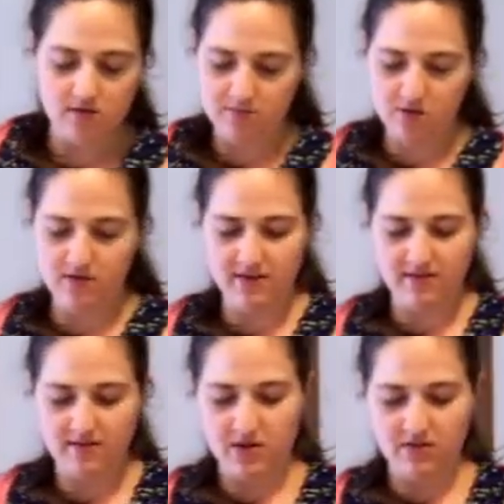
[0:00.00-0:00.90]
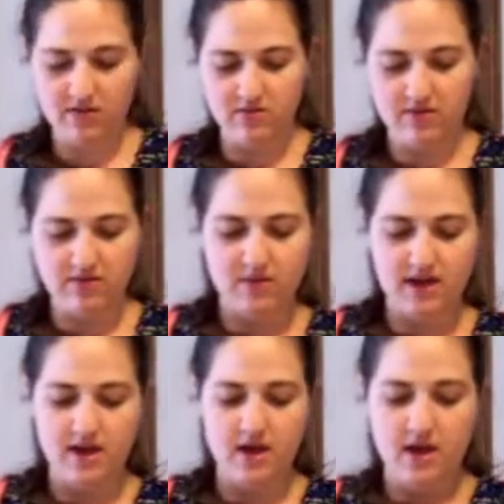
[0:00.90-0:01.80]
I'm using someone else's
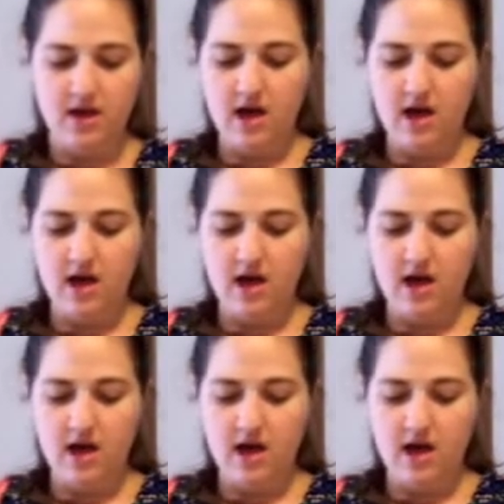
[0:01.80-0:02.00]
recipe.